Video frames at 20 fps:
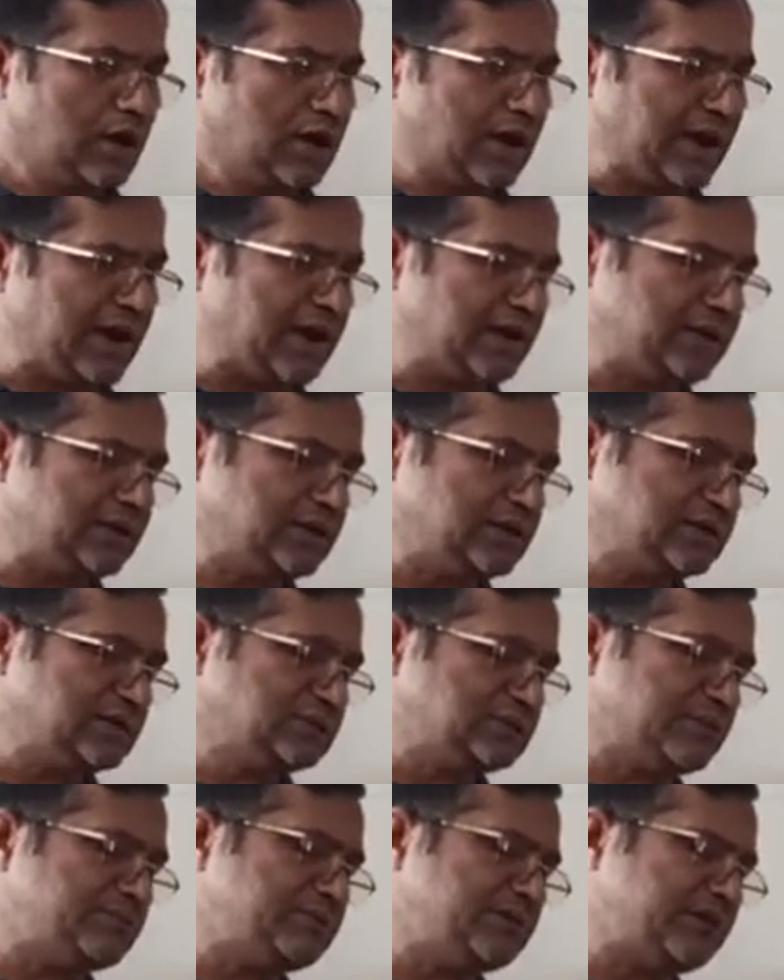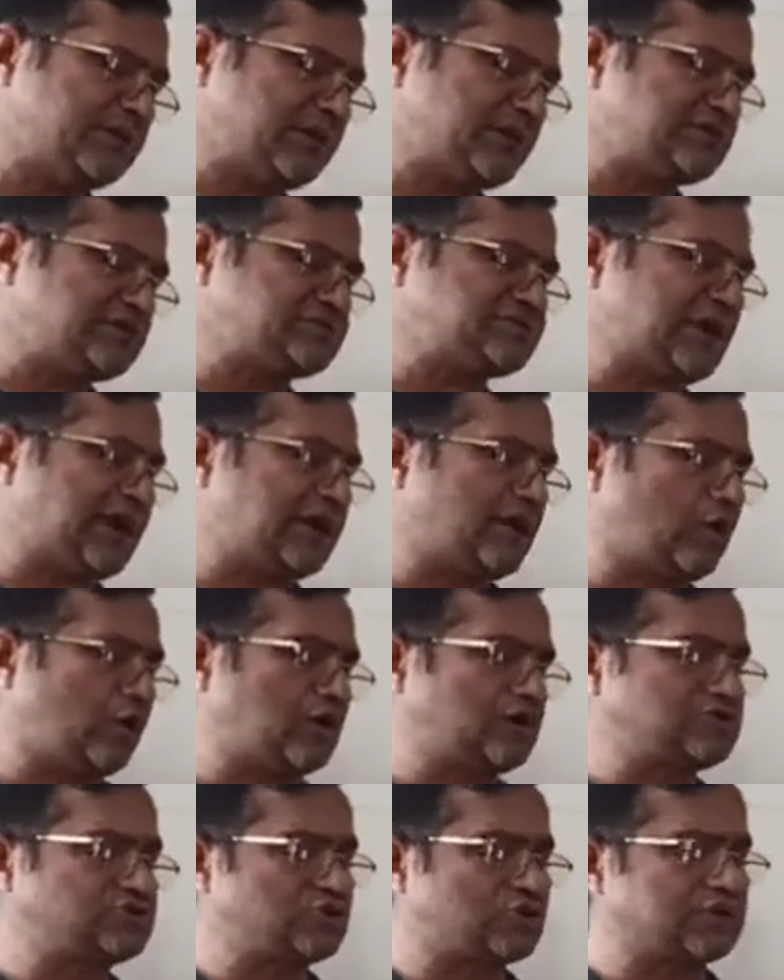And the minerals are
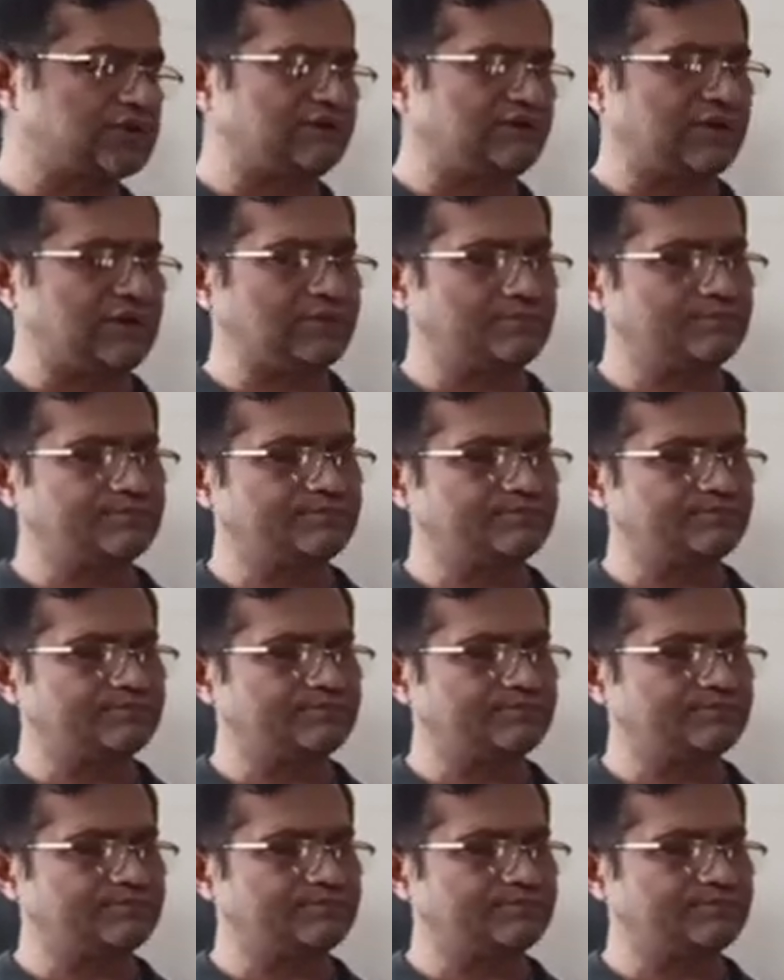also given.